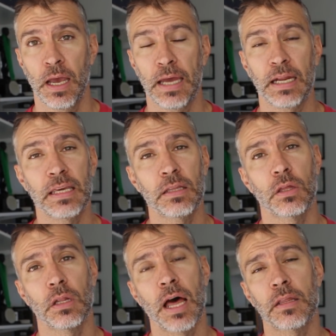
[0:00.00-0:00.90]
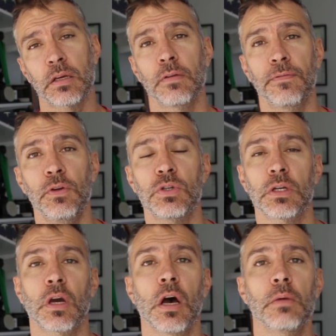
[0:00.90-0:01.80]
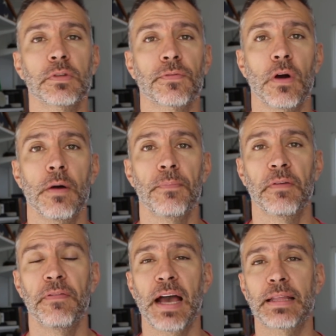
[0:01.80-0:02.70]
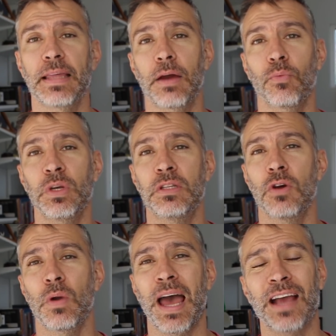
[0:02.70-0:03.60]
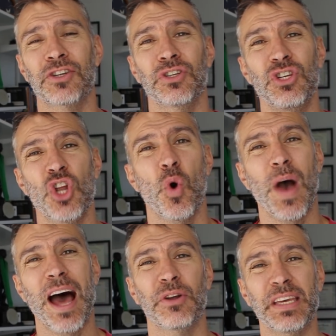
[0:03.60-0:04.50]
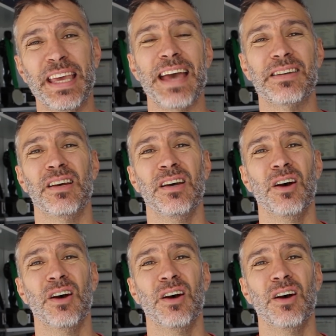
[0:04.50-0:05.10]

And I think that a lot of the confusion comes from the fact that we don't actually know how to get